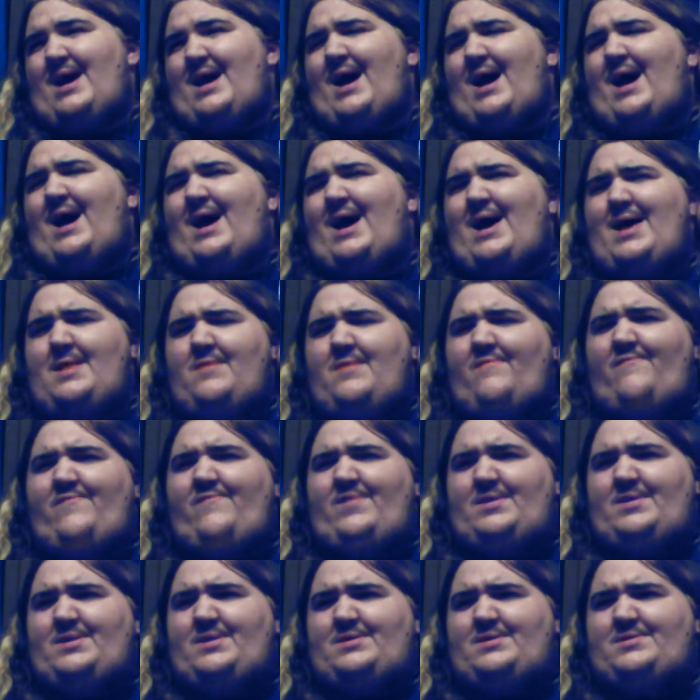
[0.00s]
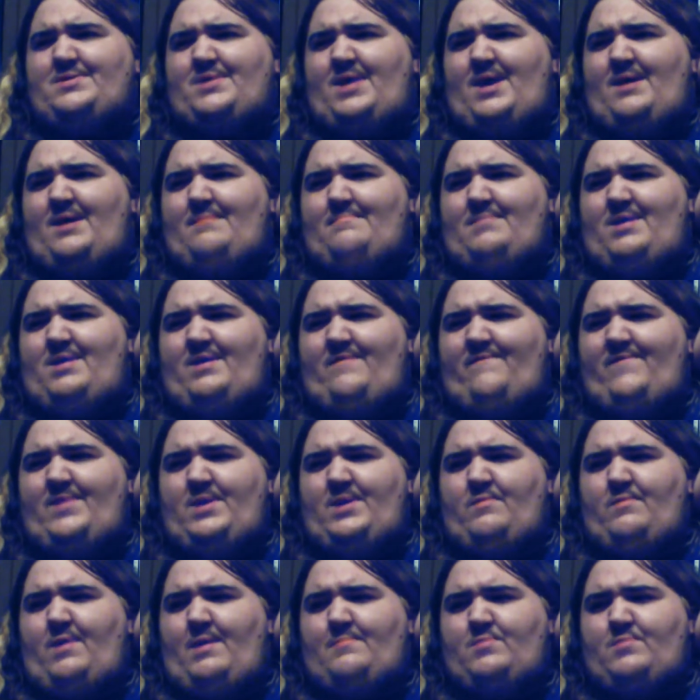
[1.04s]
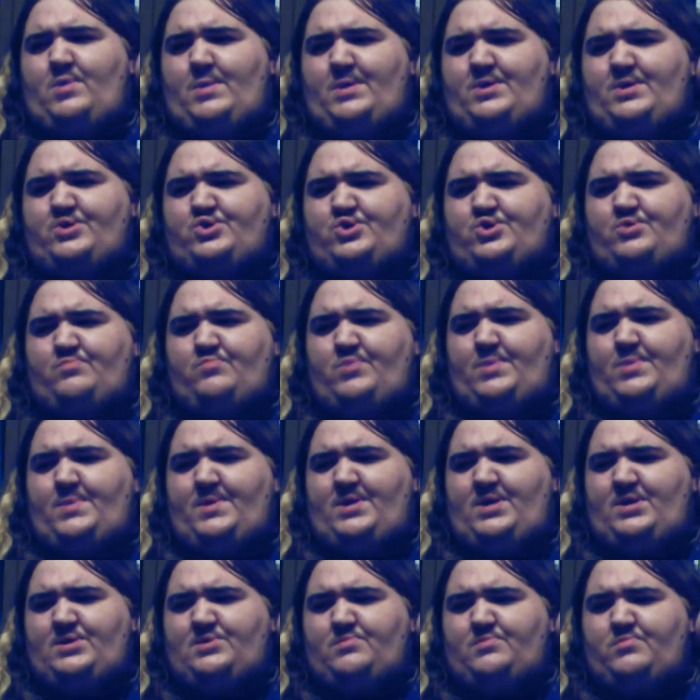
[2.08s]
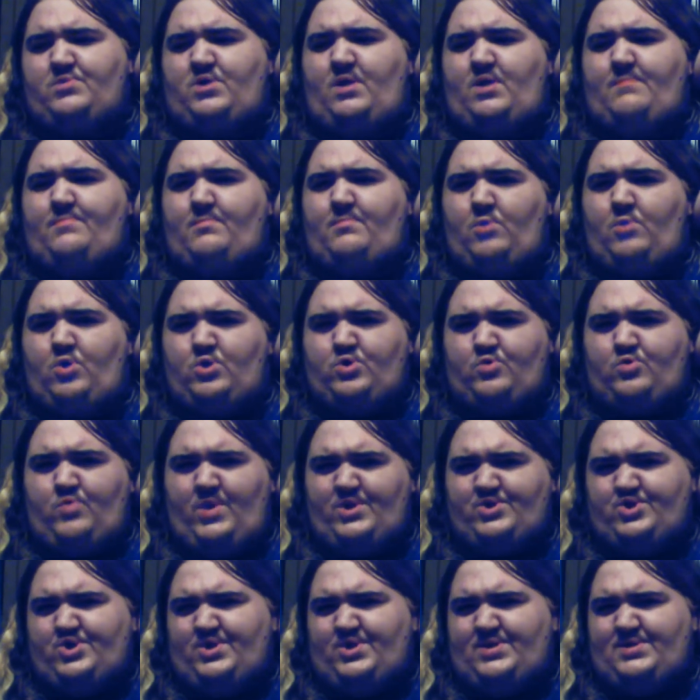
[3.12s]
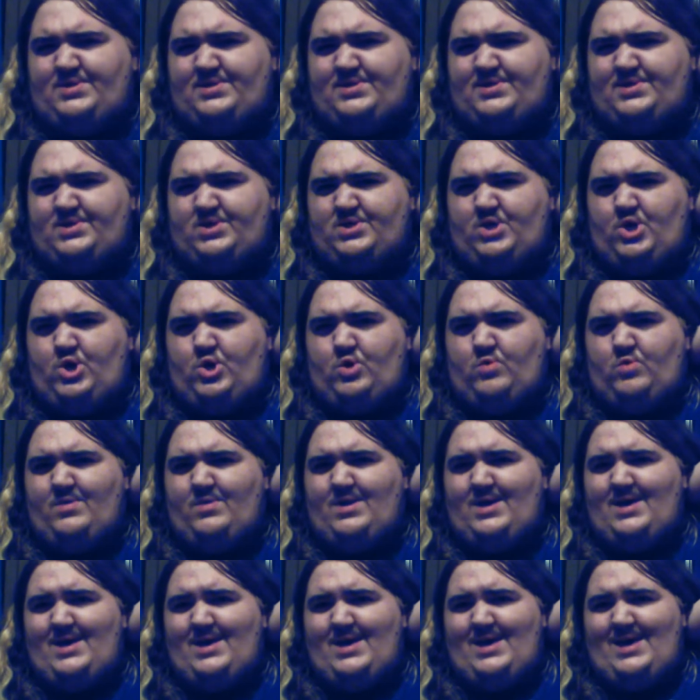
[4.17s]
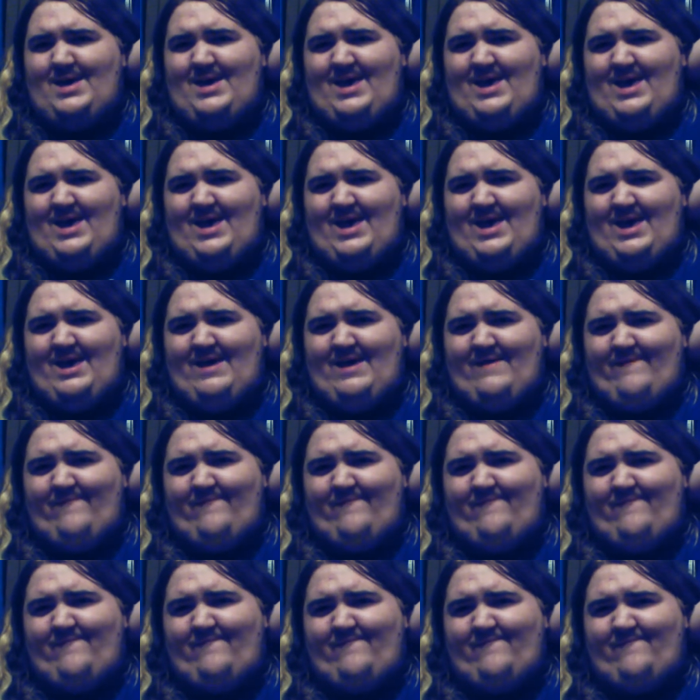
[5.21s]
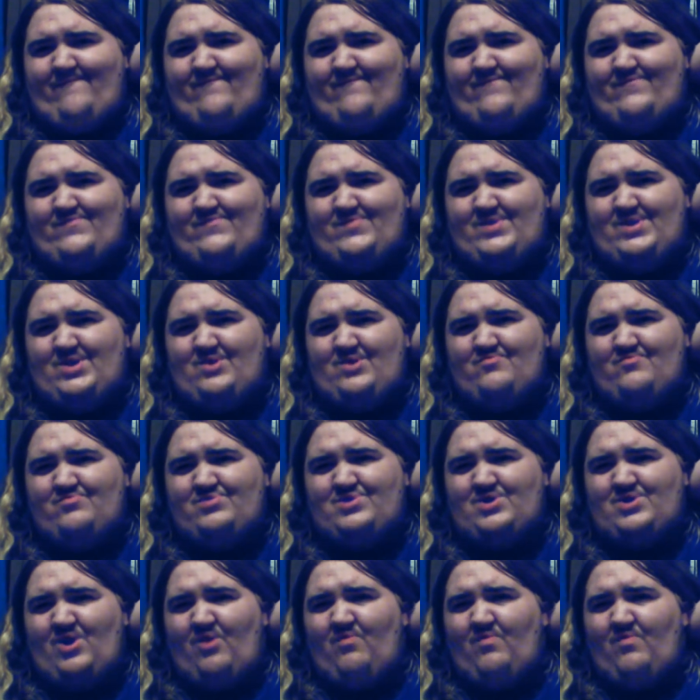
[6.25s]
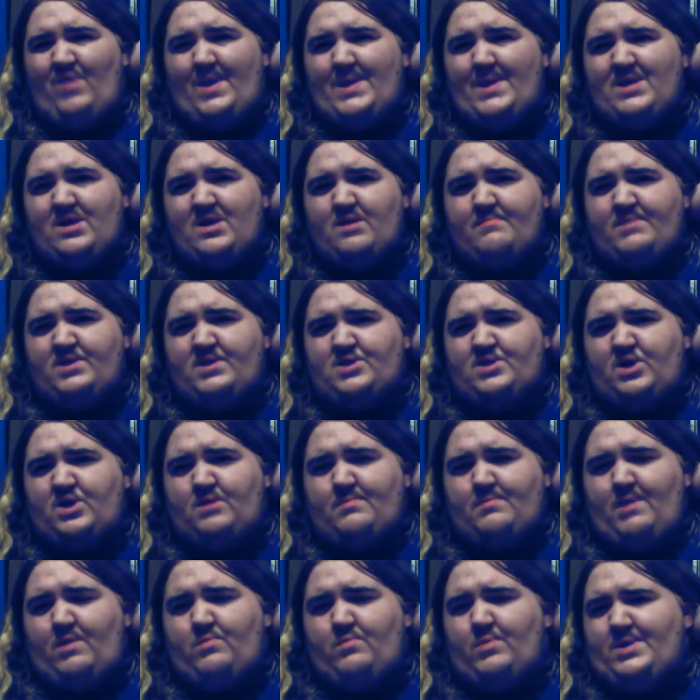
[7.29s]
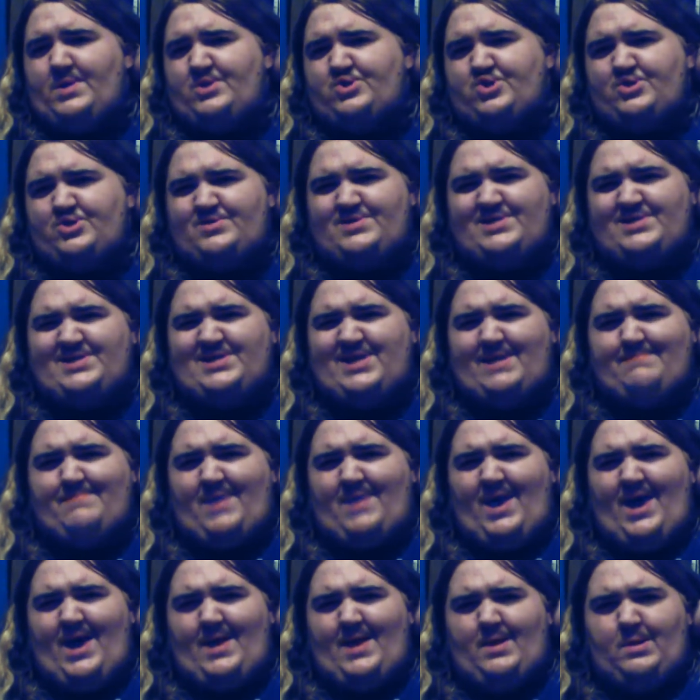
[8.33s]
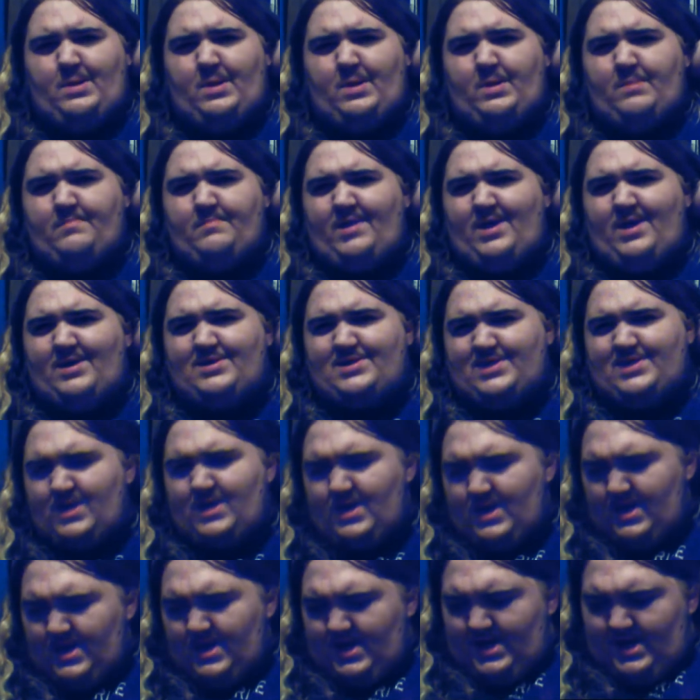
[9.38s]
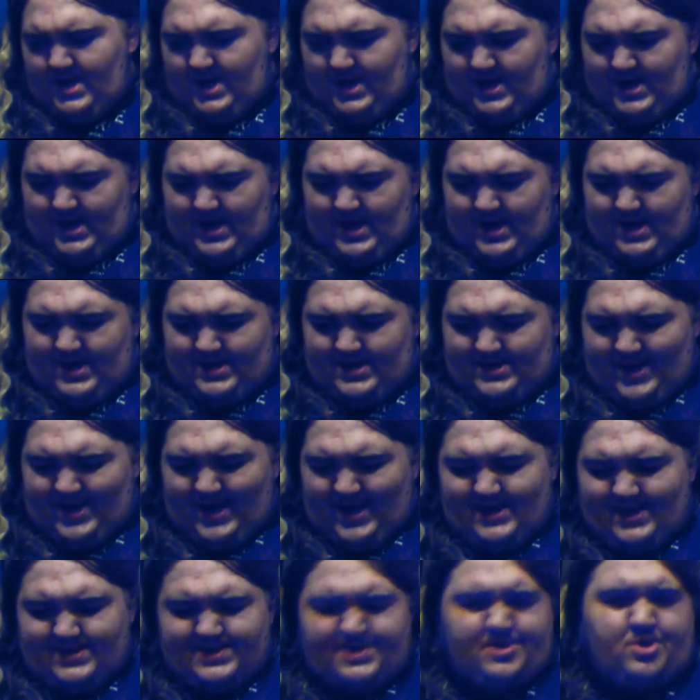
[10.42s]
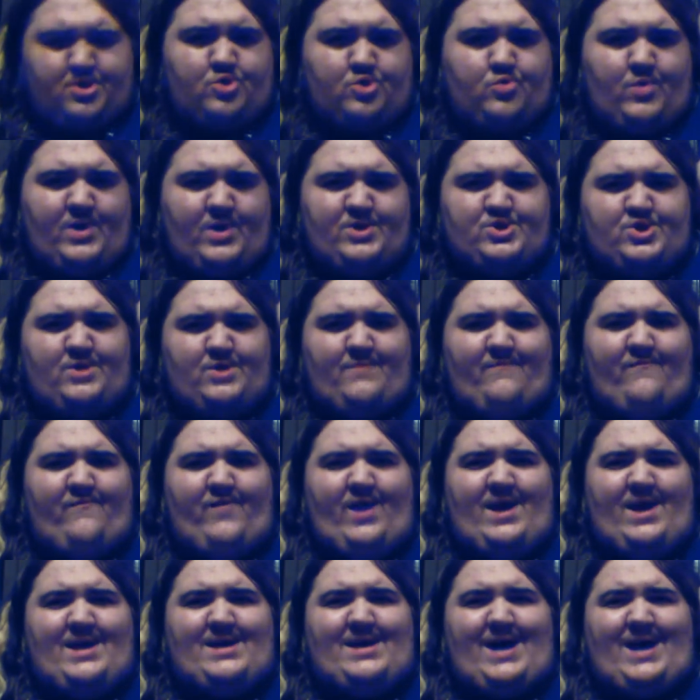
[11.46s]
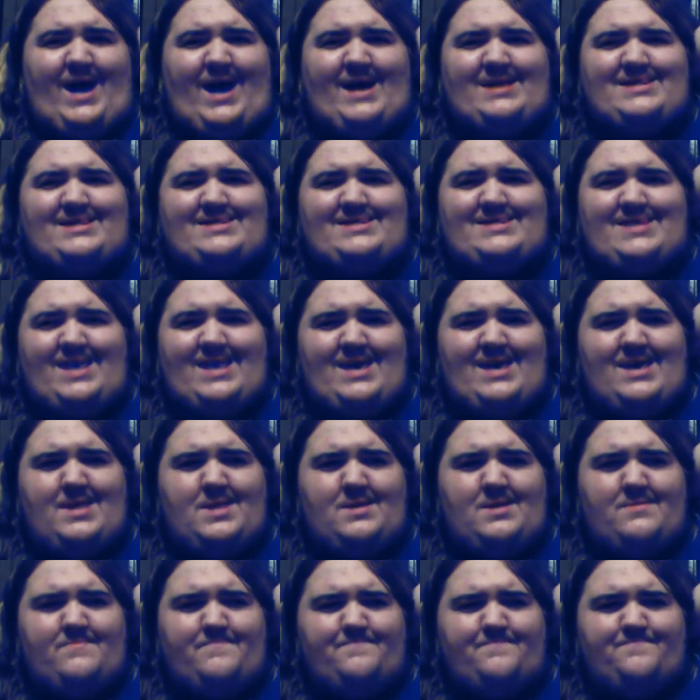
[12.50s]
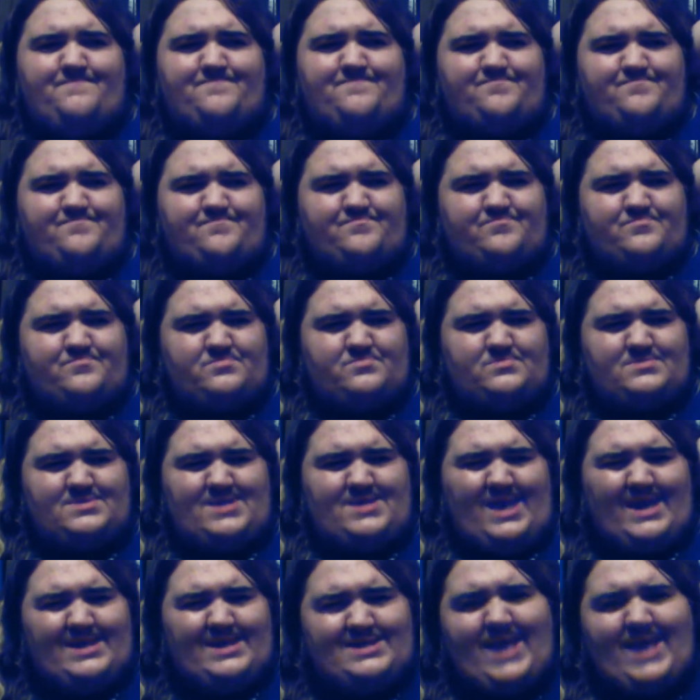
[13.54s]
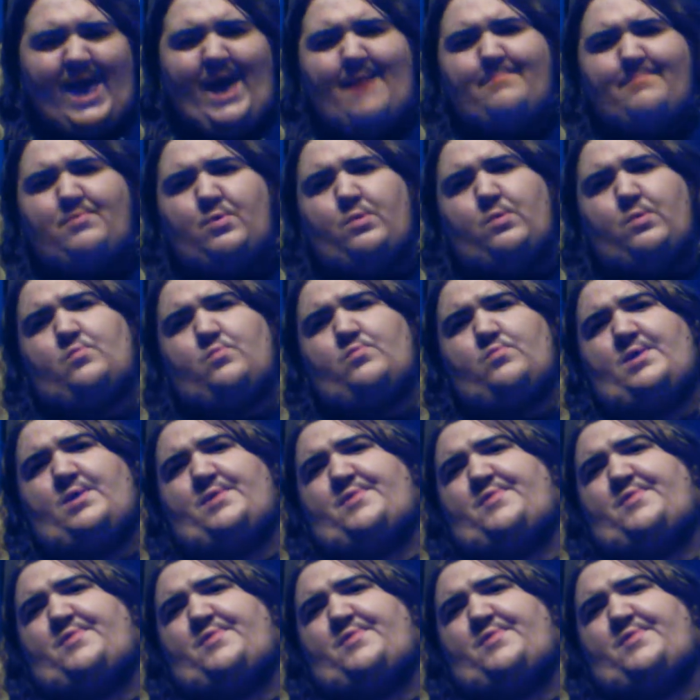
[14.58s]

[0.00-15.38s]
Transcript: I had a feeling that my video on religion would lead to a couple more questions, so if you don't want to hear me talk about religion, skip ahead a little bit. To answer your question, Frank, I did dabble with